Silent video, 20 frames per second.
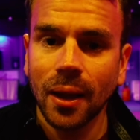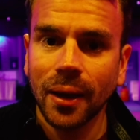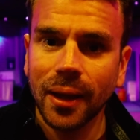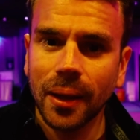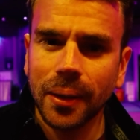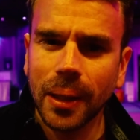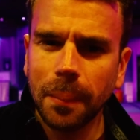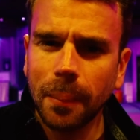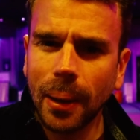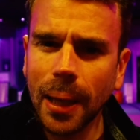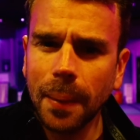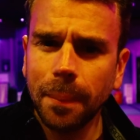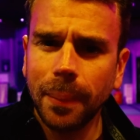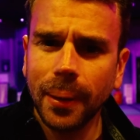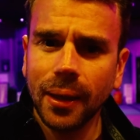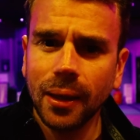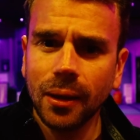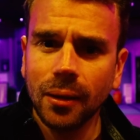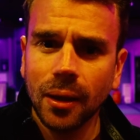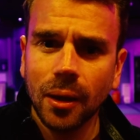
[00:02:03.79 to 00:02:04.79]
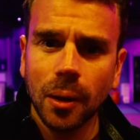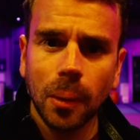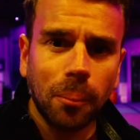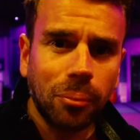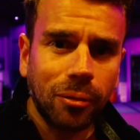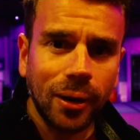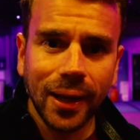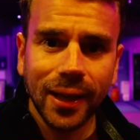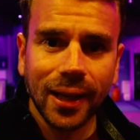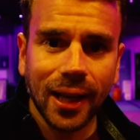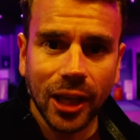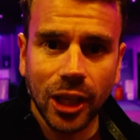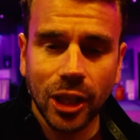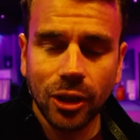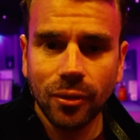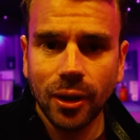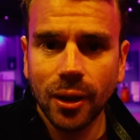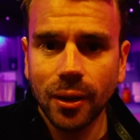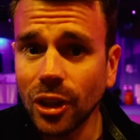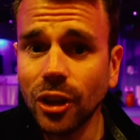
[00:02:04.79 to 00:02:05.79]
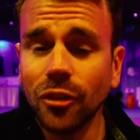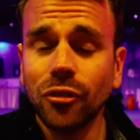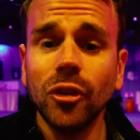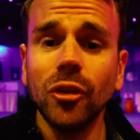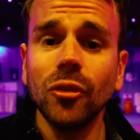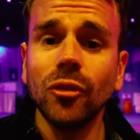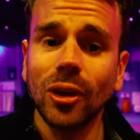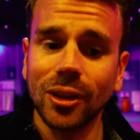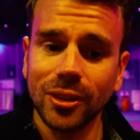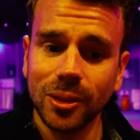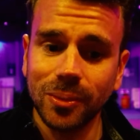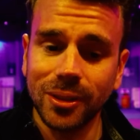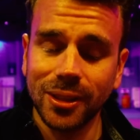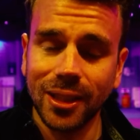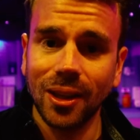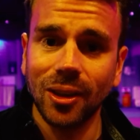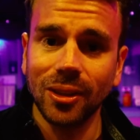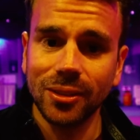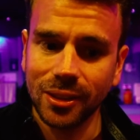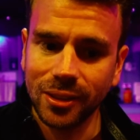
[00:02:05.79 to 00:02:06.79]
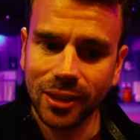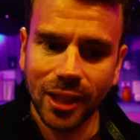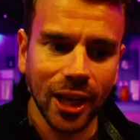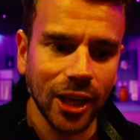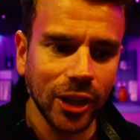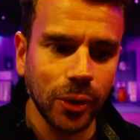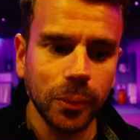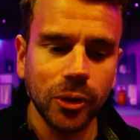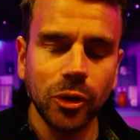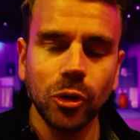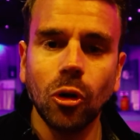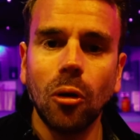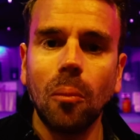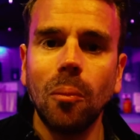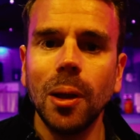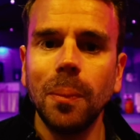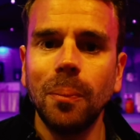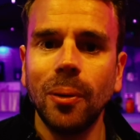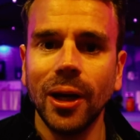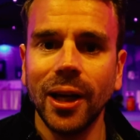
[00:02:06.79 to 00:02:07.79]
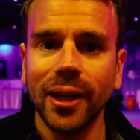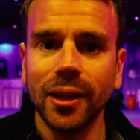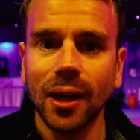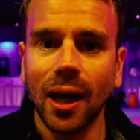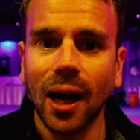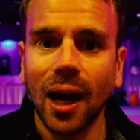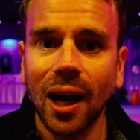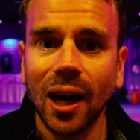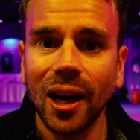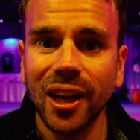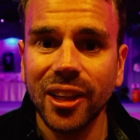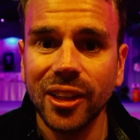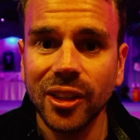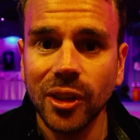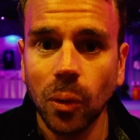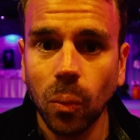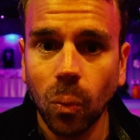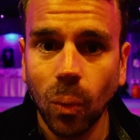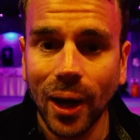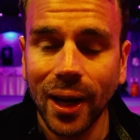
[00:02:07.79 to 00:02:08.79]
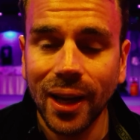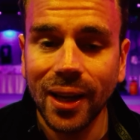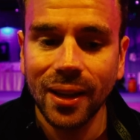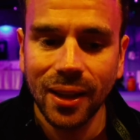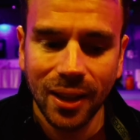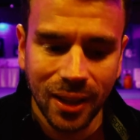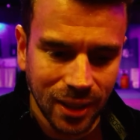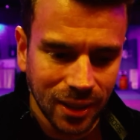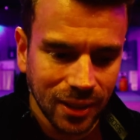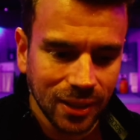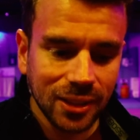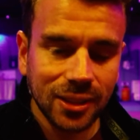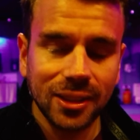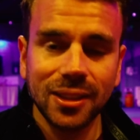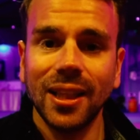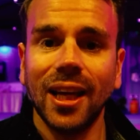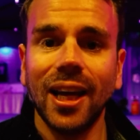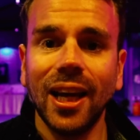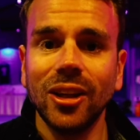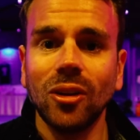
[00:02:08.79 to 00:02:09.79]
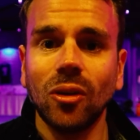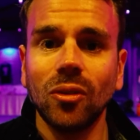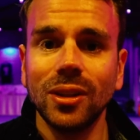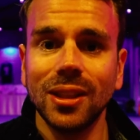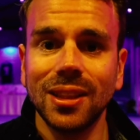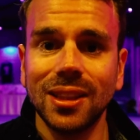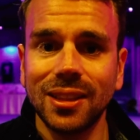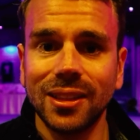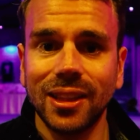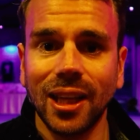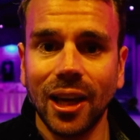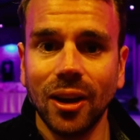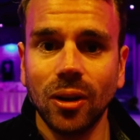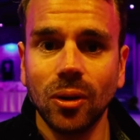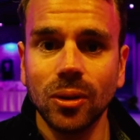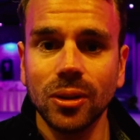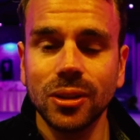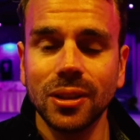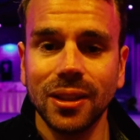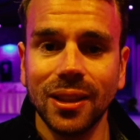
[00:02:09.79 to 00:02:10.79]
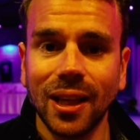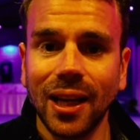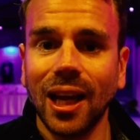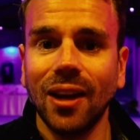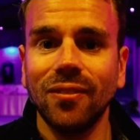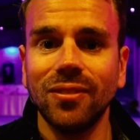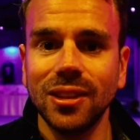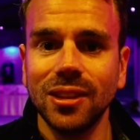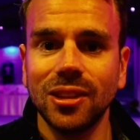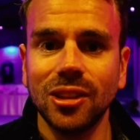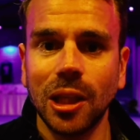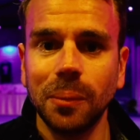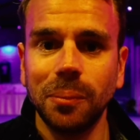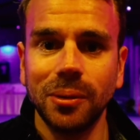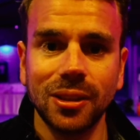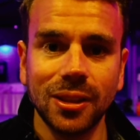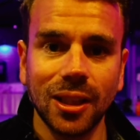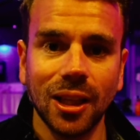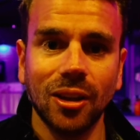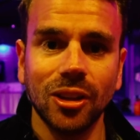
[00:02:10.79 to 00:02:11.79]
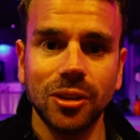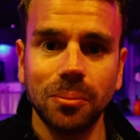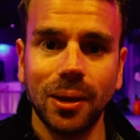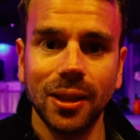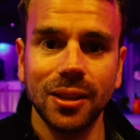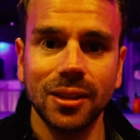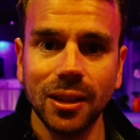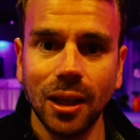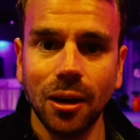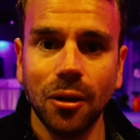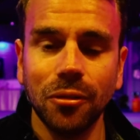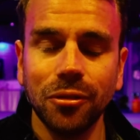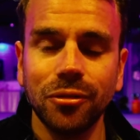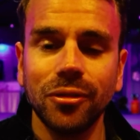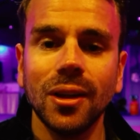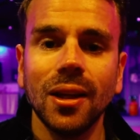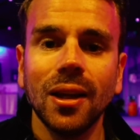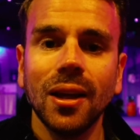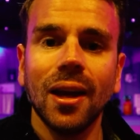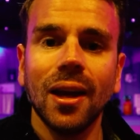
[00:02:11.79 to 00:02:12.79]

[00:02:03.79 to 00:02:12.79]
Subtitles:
Now, they may be pretty accurate. If you've got some scales in there, you would normally put in your height, your weight, stand on the scales, and I have these type of scales myself,